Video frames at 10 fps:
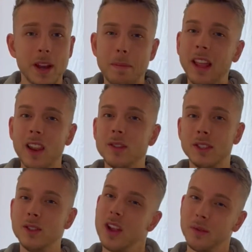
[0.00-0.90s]
the
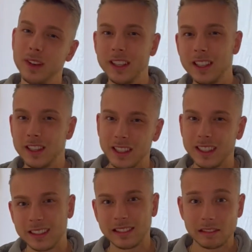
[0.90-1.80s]
pillows do not really look
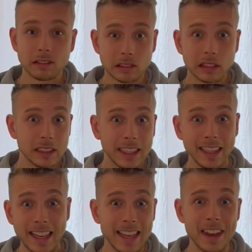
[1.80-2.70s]

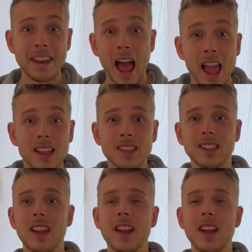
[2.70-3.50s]
clean and nice.